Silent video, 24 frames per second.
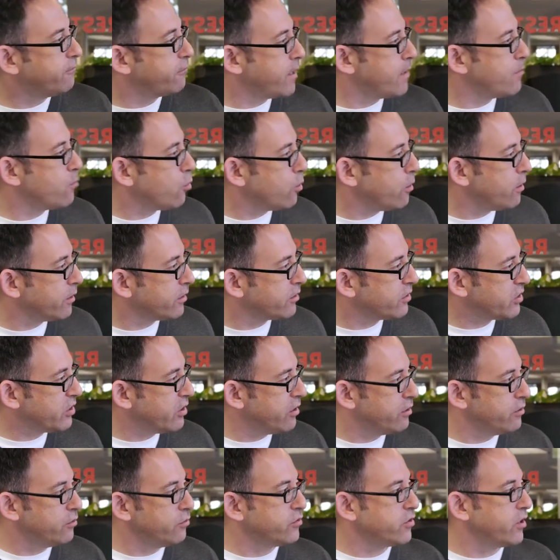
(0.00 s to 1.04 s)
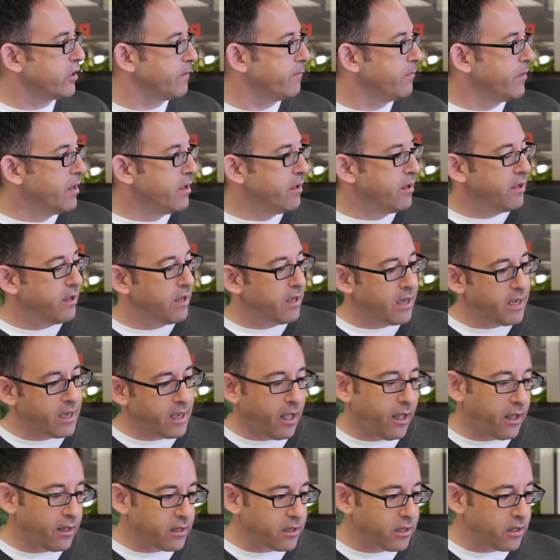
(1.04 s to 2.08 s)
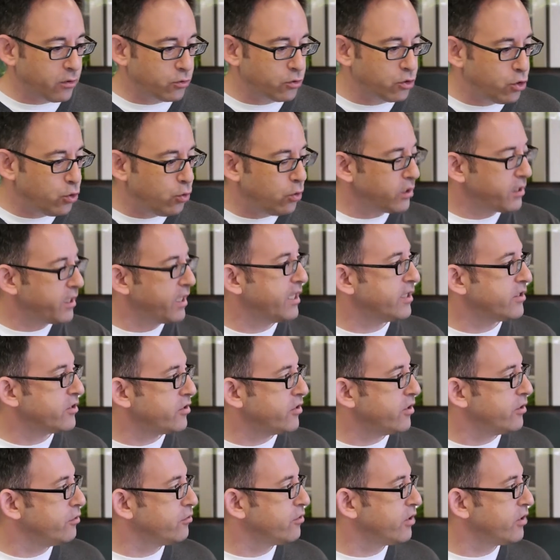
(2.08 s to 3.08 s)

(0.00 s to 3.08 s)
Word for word: frameworks, they're using Uh, you know, toolkits, they're